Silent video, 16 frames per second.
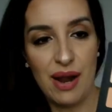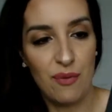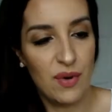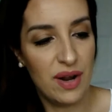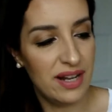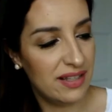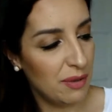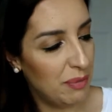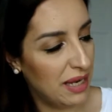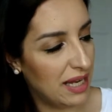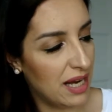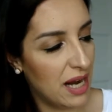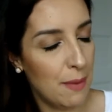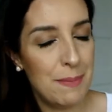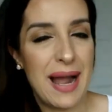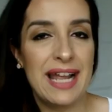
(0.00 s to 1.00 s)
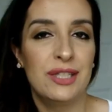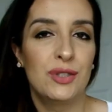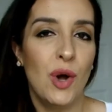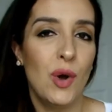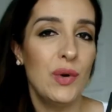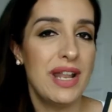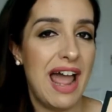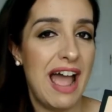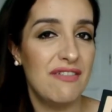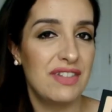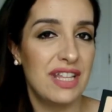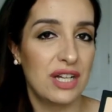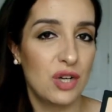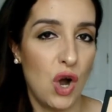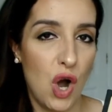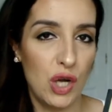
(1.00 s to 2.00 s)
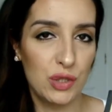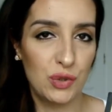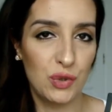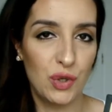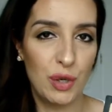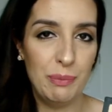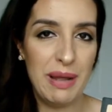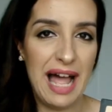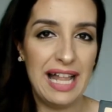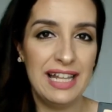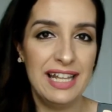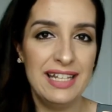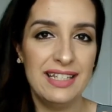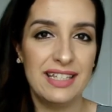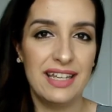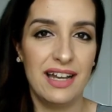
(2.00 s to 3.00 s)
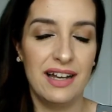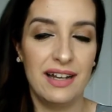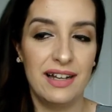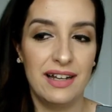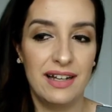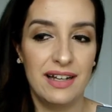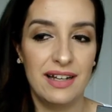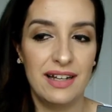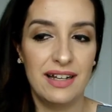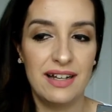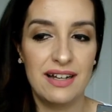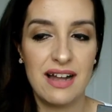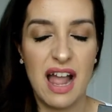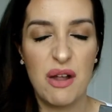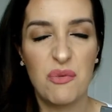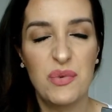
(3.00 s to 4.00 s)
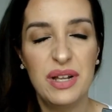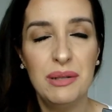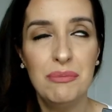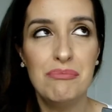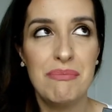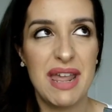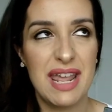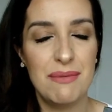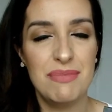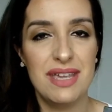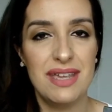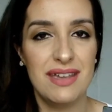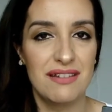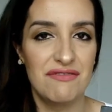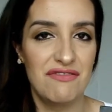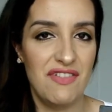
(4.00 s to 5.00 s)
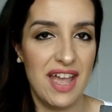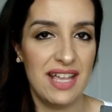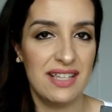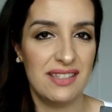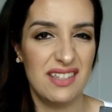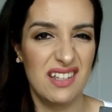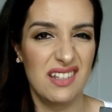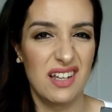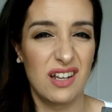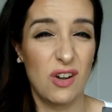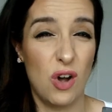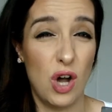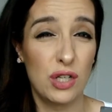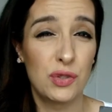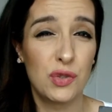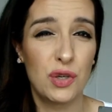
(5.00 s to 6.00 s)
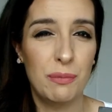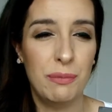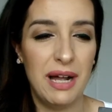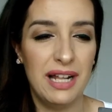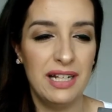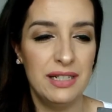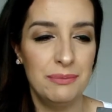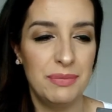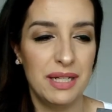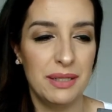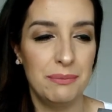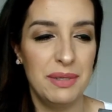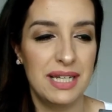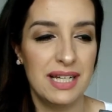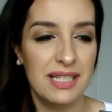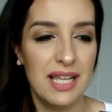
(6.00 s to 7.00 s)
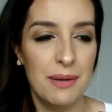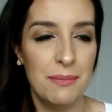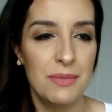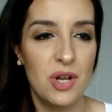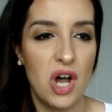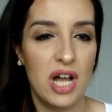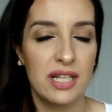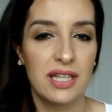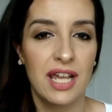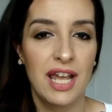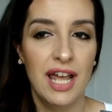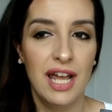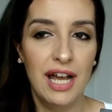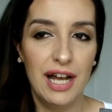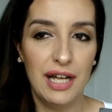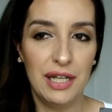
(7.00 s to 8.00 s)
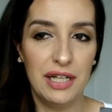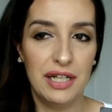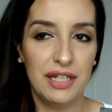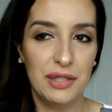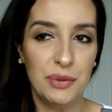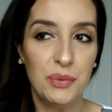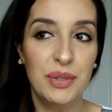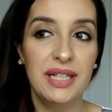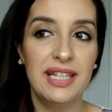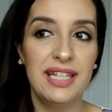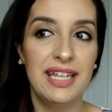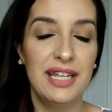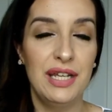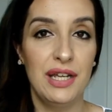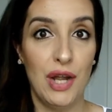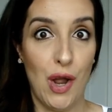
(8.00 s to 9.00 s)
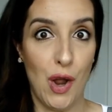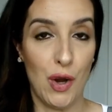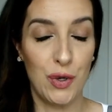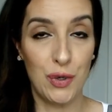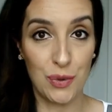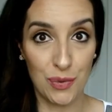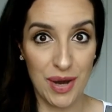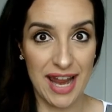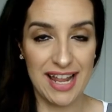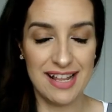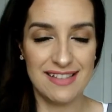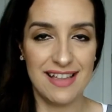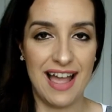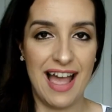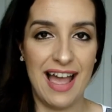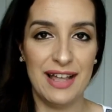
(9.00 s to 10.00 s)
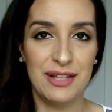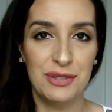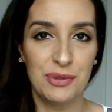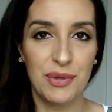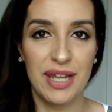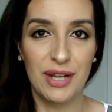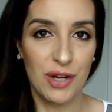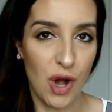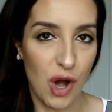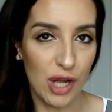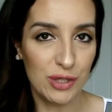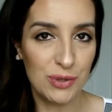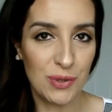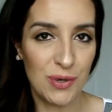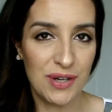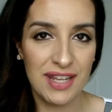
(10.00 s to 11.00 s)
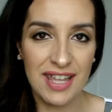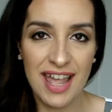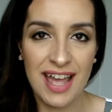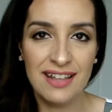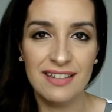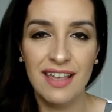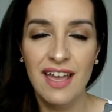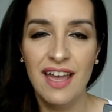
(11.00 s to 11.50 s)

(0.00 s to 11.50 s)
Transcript: wanted to pick it up. I don't have the contour palette. I will maybe invest in the contour palette, but because I'm not really great at doing contour yet,